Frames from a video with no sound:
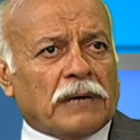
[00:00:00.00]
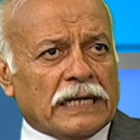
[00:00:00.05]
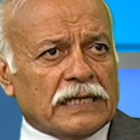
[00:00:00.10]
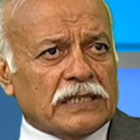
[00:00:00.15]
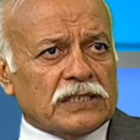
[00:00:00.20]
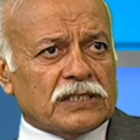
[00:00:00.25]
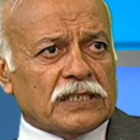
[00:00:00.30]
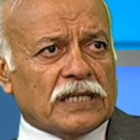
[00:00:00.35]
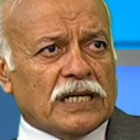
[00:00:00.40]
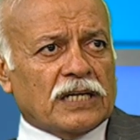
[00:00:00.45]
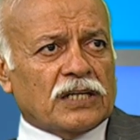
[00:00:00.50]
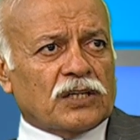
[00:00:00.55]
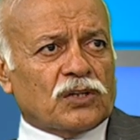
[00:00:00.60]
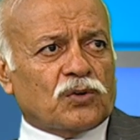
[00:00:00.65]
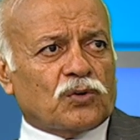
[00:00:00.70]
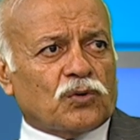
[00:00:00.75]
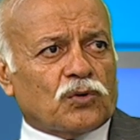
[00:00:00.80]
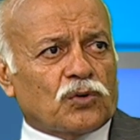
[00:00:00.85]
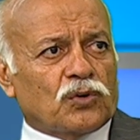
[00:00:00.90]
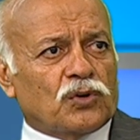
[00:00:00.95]
Pakistan
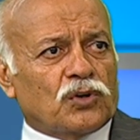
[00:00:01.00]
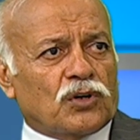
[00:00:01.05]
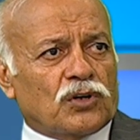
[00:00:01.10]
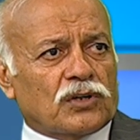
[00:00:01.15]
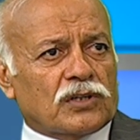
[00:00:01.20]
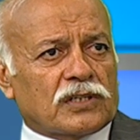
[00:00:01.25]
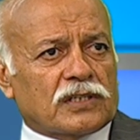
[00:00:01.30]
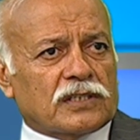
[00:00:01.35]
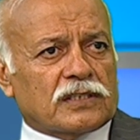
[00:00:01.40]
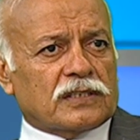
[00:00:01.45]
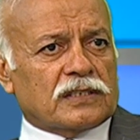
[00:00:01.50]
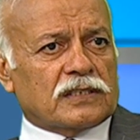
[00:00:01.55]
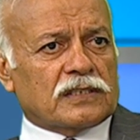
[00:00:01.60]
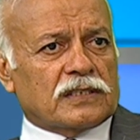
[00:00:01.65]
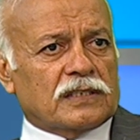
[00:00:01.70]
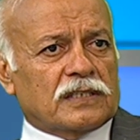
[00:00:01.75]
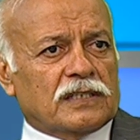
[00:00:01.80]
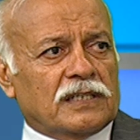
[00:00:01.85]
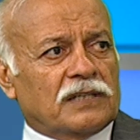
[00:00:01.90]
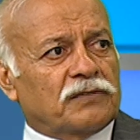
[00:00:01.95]
could not
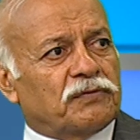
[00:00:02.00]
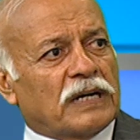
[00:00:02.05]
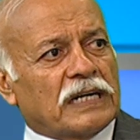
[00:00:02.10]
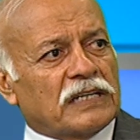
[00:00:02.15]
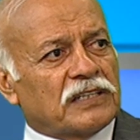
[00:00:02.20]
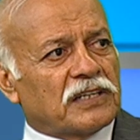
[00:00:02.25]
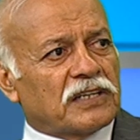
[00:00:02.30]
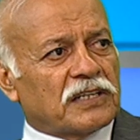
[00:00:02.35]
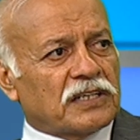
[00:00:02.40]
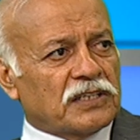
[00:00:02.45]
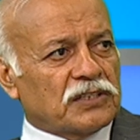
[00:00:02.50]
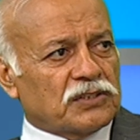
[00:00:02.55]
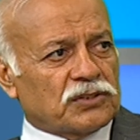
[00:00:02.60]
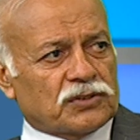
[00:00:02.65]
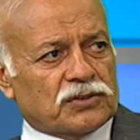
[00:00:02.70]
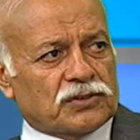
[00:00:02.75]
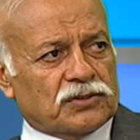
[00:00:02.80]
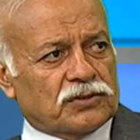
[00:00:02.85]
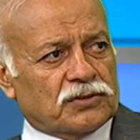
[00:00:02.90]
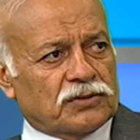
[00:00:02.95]
defend their
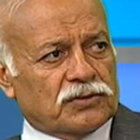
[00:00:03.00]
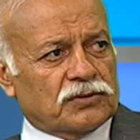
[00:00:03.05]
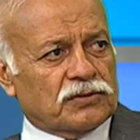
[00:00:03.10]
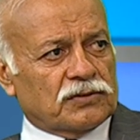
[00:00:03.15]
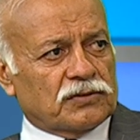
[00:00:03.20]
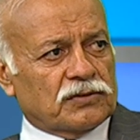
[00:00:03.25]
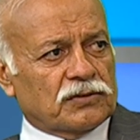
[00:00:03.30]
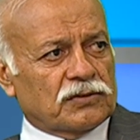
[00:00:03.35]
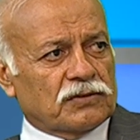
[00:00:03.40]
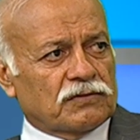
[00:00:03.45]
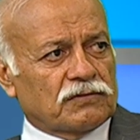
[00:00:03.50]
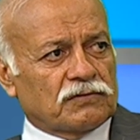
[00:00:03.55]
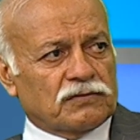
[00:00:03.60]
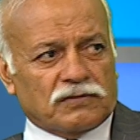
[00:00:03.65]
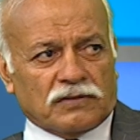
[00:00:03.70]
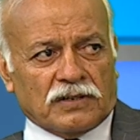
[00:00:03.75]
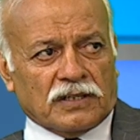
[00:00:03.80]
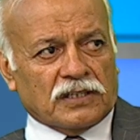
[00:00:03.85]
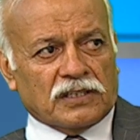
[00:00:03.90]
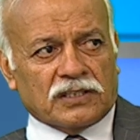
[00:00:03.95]
case
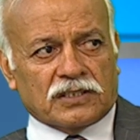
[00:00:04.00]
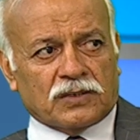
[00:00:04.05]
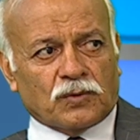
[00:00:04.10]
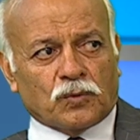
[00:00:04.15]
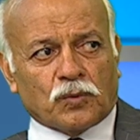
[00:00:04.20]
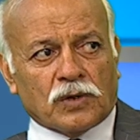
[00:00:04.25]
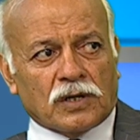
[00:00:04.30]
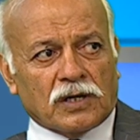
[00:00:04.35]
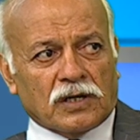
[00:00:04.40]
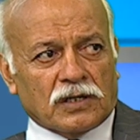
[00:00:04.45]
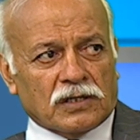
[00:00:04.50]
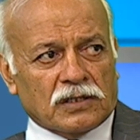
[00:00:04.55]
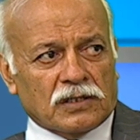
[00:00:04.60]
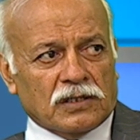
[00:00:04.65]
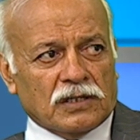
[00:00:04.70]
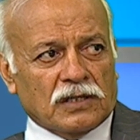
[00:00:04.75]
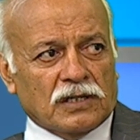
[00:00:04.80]
against the world.